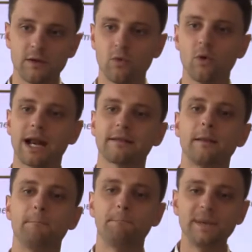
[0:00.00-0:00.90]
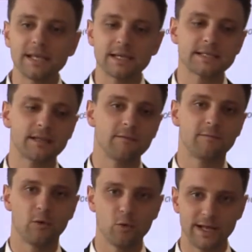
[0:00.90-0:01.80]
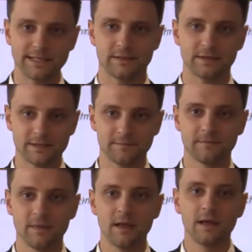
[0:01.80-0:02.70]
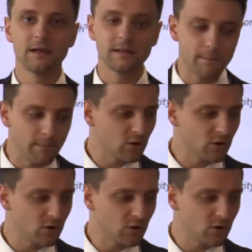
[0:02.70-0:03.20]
in the world are the biggest influencers. The